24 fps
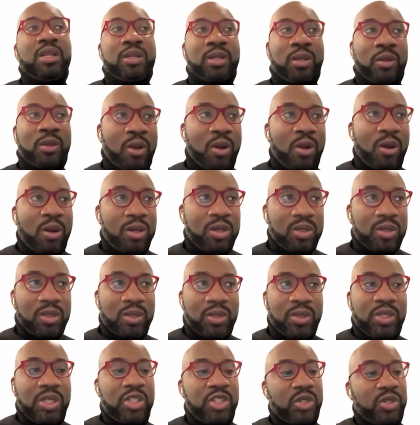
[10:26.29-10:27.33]
The longer
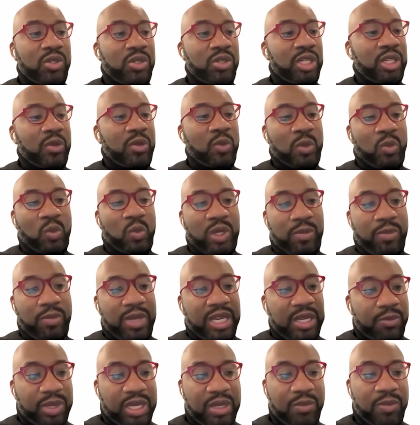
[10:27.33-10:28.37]
learning journey, when we
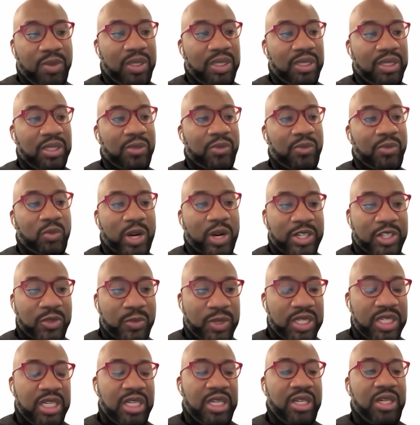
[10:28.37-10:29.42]
meet people in their
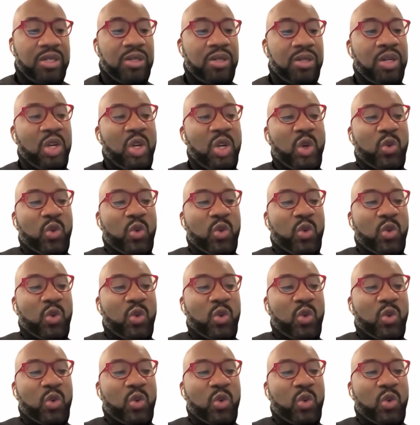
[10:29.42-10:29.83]
freshman year,